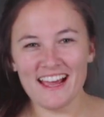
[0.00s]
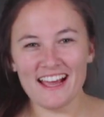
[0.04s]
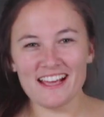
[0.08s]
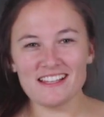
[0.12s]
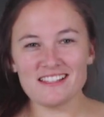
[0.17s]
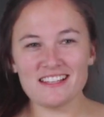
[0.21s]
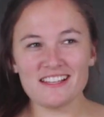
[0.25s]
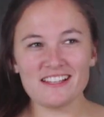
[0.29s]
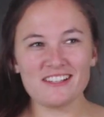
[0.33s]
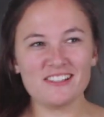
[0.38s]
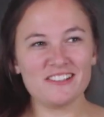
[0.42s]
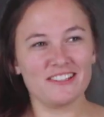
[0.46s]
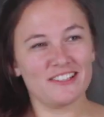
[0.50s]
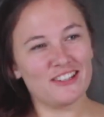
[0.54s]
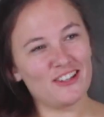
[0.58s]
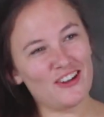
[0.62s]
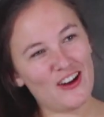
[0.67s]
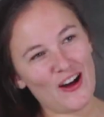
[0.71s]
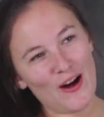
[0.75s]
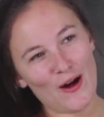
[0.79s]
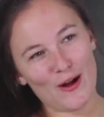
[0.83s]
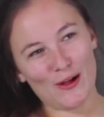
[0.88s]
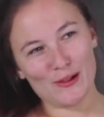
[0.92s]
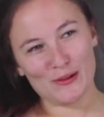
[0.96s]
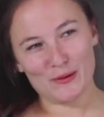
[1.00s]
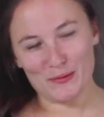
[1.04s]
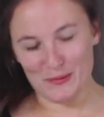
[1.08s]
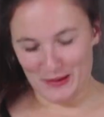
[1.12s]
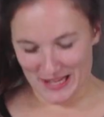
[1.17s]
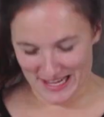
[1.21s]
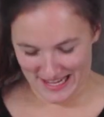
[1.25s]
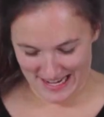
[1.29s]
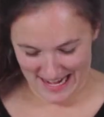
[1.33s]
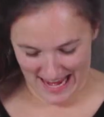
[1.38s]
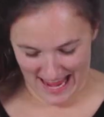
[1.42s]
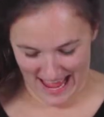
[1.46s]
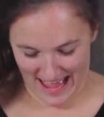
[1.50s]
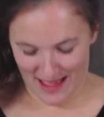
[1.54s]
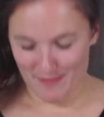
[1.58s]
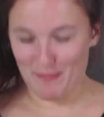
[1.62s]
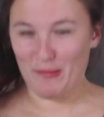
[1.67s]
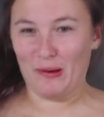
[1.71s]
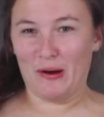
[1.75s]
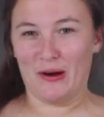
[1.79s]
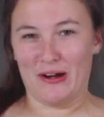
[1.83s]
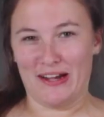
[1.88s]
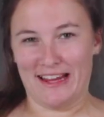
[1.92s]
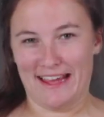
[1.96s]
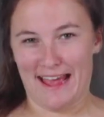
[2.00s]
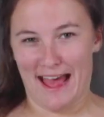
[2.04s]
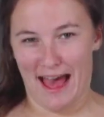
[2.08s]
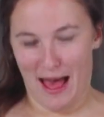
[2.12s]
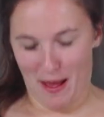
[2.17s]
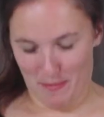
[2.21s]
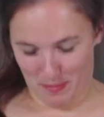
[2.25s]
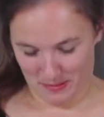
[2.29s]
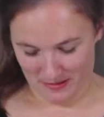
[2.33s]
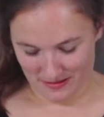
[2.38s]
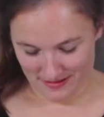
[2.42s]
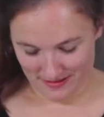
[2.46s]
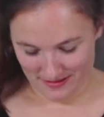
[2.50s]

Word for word: It's like a little Halloween party app.